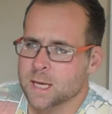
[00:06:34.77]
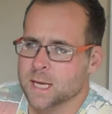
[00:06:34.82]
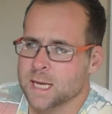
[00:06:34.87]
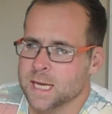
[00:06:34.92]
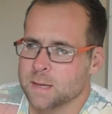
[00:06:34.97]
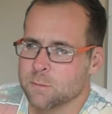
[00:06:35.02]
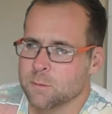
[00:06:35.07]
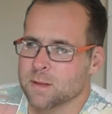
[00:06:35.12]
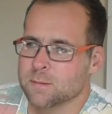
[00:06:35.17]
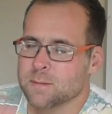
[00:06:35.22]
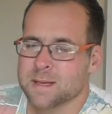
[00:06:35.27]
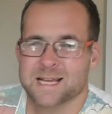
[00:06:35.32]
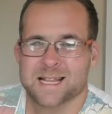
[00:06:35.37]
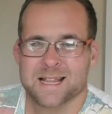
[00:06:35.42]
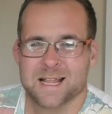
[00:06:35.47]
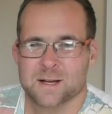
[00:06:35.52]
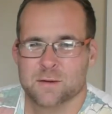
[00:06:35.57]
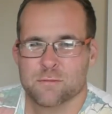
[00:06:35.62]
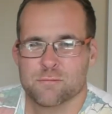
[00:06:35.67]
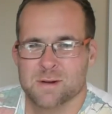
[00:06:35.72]
and when they're
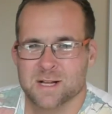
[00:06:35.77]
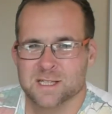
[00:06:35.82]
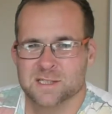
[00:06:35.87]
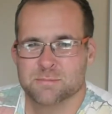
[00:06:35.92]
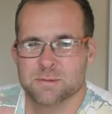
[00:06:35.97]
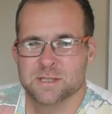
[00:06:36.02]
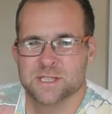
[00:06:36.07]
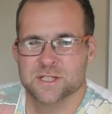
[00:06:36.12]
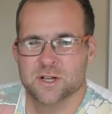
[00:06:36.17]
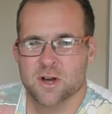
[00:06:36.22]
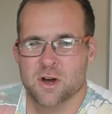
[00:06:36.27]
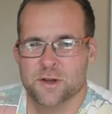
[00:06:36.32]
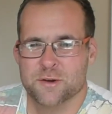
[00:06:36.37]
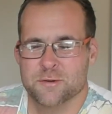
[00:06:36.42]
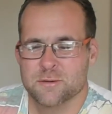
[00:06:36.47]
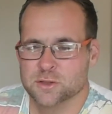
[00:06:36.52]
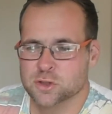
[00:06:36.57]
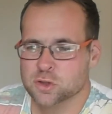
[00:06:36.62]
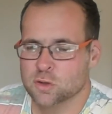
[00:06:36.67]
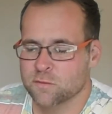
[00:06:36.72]
making like a raspberry
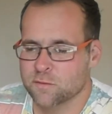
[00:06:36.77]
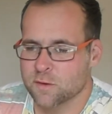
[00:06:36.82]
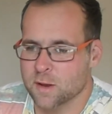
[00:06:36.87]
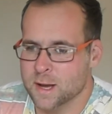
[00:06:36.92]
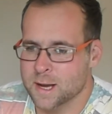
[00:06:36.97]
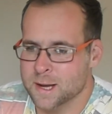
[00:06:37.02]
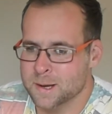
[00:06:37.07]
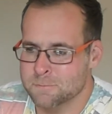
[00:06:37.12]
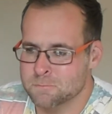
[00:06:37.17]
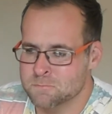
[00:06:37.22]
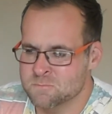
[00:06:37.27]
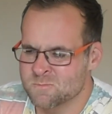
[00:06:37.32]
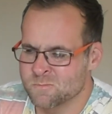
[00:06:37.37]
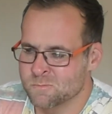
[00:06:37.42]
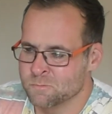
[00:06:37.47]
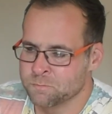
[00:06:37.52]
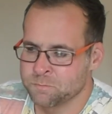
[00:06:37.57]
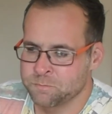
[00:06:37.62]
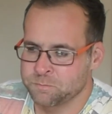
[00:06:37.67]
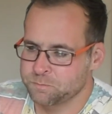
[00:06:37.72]
cider and stuff like that.
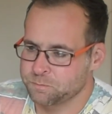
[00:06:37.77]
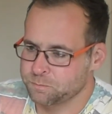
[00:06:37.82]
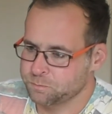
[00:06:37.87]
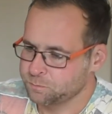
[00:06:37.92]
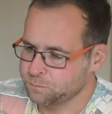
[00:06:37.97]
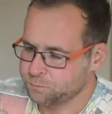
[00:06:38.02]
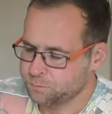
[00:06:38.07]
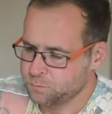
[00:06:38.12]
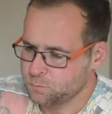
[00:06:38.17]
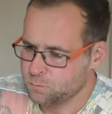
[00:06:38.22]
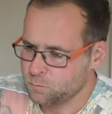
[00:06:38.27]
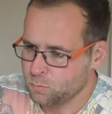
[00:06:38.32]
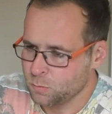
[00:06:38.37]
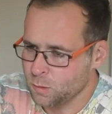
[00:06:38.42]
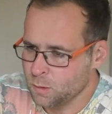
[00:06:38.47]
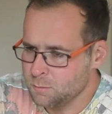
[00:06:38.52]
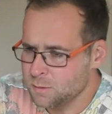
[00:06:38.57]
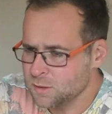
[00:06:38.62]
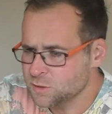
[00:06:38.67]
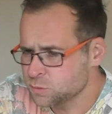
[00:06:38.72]

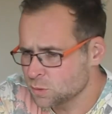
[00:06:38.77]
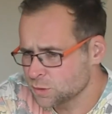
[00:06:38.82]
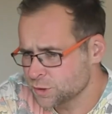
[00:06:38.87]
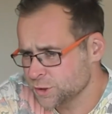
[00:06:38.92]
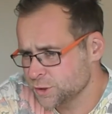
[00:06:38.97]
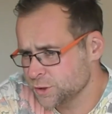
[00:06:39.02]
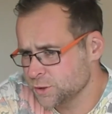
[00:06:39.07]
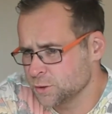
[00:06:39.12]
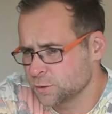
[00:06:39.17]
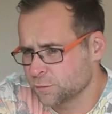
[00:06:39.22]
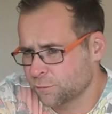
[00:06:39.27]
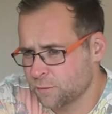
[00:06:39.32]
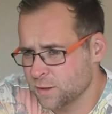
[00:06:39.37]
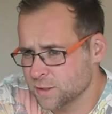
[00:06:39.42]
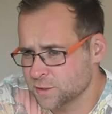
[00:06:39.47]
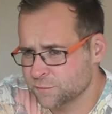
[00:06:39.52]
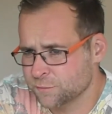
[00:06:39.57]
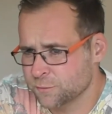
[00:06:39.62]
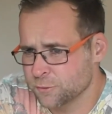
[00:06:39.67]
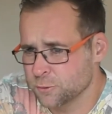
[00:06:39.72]
But I just wanted to use
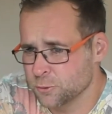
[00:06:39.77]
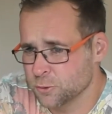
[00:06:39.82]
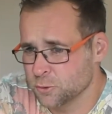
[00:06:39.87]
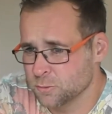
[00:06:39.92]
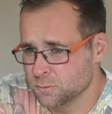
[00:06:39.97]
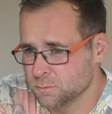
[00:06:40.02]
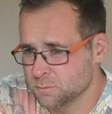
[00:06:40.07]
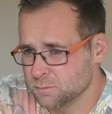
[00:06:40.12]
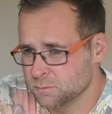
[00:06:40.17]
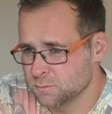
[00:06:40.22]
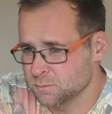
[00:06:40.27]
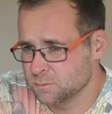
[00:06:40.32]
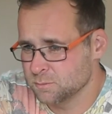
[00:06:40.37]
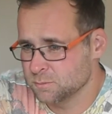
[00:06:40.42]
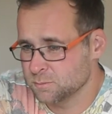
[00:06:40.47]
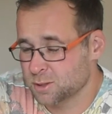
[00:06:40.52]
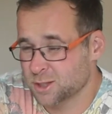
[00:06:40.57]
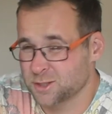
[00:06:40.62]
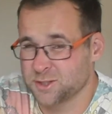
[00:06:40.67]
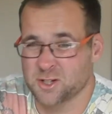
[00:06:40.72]
fresh fruit
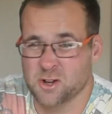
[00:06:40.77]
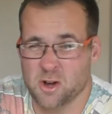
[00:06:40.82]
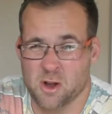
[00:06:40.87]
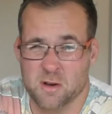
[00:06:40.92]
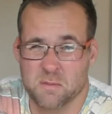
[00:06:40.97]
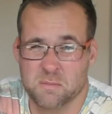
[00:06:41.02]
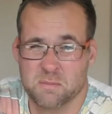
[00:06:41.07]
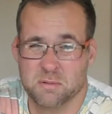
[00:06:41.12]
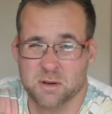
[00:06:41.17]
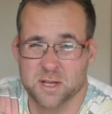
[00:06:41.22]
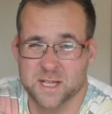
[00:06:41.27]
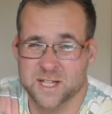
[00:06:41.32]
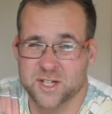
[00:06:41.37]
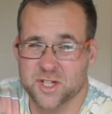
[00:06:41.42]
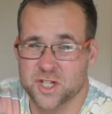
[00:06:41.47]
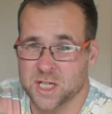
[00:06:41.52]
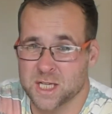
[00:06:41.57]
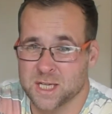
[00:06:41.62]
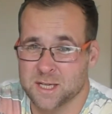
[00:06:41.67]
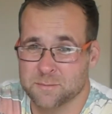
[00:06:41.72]
because I got it bloody
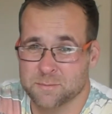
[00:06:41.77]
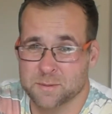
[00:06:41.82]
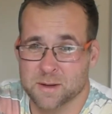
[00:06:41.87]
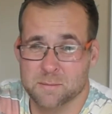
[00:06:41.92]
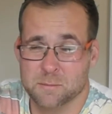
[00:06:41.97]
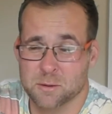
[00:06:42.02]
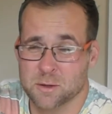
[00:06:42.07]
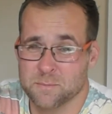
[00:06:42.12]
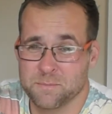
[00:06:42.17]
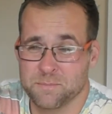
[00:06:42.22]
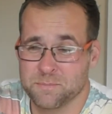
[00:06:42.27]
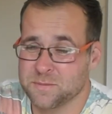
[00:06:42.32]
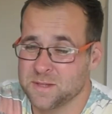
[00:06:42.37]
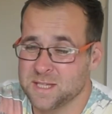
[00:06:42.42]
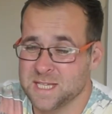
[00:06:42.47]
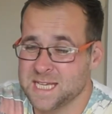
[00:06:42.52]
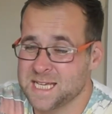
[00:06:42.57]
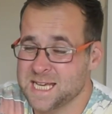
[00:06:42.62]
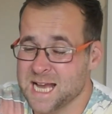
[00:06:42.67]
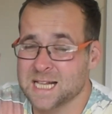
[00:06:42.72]
cheap. But
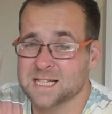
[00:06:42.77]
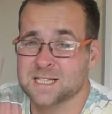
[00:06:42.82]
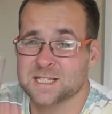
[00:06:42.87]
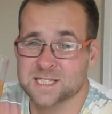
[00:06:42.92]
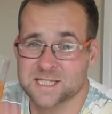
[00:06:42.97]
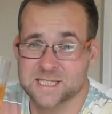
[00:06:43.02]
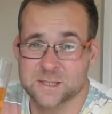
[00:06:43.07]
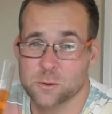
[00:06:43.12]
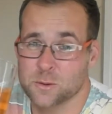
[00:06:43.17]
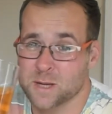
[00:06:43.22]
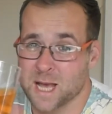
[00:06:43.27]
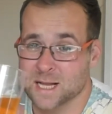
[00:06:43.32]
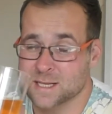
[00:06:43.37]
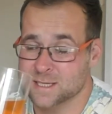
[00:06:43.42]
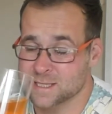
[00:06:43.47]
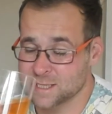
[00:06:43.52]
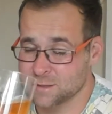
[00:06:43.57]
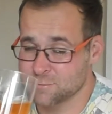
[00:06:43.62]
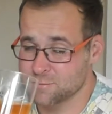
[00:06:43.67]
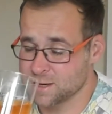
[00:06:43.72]
you can still
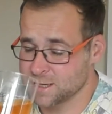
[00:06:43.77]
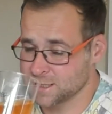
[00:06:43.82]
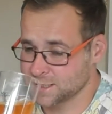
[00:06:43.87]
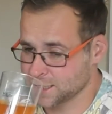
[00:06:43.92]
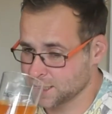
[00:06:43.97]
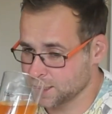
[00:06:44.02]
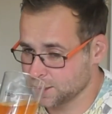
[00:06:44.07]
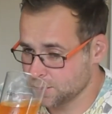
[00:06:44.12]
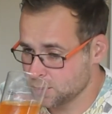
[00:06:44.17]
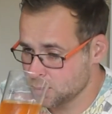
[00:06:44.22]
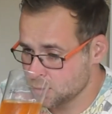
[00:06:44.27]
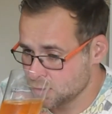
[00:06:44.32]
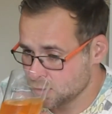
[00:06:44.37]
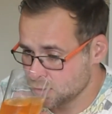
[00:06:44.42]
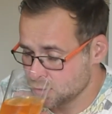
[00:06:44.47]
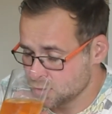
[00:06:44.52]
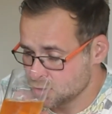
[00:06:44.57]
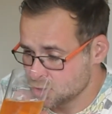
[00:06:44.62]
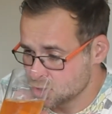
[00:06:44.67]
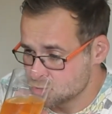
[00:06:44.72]
get it, you really can.
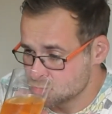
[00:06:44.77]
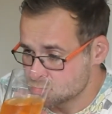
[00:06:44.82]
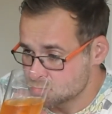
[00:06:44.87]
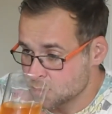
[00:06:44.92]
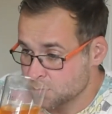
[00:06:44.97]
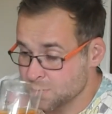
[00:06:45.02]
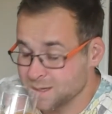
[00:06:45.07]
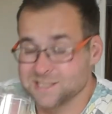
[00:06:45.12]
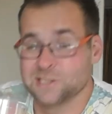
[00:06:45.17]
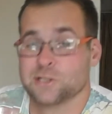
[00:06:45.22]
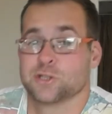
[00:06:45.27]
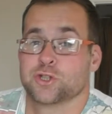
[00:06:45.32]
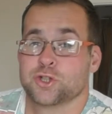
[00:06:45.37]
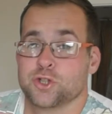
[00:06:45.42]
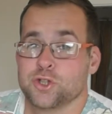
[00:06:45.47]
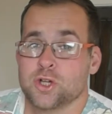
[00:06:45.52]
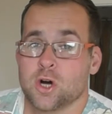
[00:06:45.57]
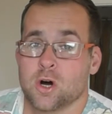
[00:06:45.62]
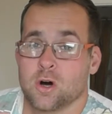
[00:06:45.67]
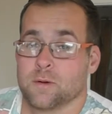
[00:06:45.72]
But it's just
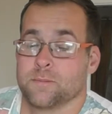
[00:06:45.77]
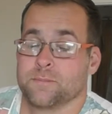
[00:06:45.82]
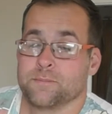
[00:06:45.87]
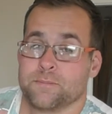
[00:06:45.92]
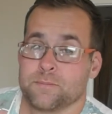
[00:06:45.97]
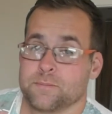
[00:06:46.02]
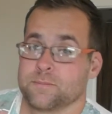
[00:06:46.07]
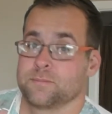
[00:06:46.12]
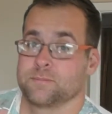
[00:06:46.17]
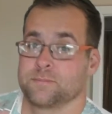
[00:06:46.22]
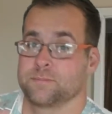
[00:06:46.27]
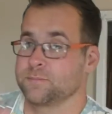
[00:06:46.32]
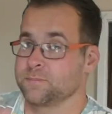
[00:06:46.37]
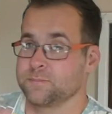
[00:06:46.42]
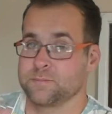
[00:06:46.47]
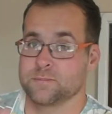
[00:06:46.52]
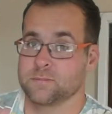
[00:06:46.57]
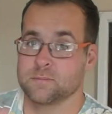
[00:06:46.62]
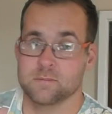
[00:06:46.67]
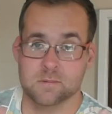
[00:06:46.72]
not
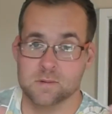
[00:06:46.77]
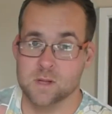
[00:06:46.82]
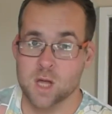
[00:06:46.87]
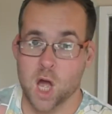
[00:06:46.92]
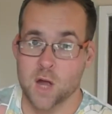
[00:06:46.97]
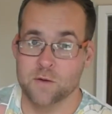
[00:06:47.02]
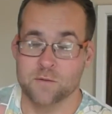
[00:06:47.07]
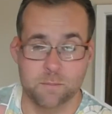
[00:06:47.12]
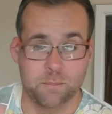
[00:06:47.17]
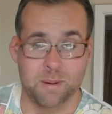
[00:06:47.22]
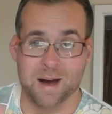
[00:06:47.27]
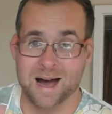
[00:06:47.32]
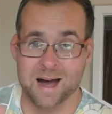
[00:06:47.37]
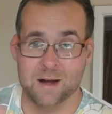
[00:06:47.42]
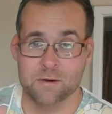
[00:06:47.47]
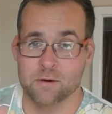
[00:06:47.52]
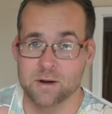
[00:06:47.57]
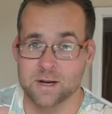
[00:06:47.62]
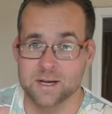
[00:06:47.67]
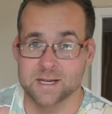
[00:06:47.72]

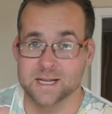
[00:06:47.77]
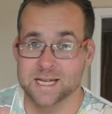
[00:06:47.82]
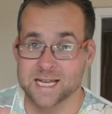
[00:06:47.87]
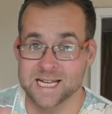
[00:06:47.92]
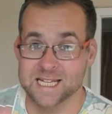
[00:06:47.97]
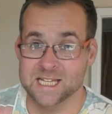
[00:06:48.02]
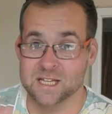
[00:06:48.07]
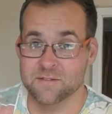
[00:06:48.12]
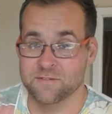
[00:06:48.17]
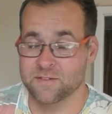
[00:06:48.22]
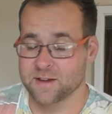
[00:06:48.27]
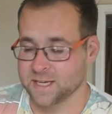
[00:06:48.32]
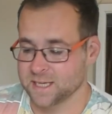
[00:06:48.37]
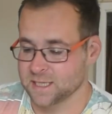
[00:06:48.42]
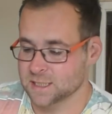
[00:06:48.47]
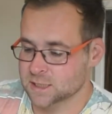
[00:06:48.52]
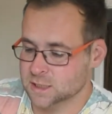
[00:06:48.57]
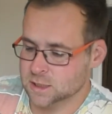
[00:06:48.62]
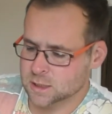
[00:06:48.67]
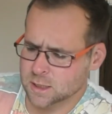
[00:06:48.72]
overpowering in your
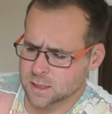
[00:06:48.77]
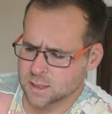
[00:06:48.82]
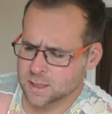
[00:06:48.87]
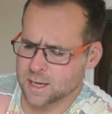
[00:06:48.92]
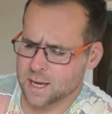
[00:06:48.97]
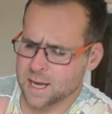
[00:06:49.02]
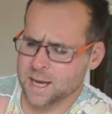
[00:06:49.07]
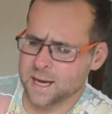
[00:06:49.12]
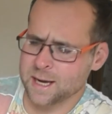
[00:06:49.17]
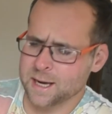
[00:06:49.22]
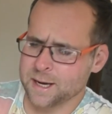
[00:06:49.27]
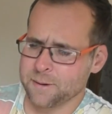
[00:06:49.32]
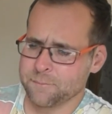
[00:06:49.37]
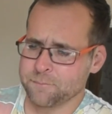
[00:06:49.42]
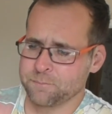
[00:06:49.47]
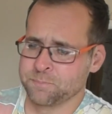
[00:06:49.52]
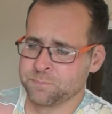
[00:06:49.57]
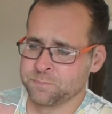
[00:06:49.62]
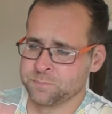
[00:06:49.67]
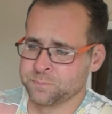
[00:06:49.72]
face.
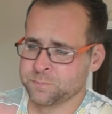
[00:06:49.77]
But